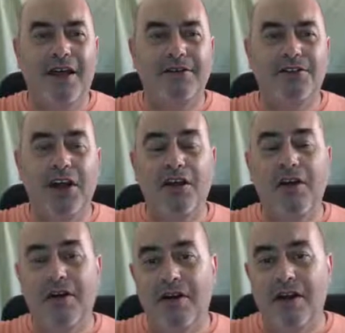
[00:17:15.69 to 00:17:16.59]

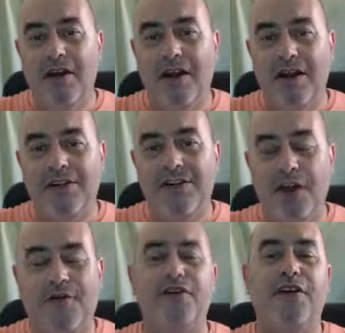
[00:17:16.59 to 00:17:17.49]
So
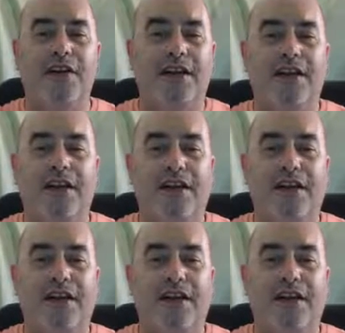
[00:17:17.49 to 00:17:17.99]
definitely,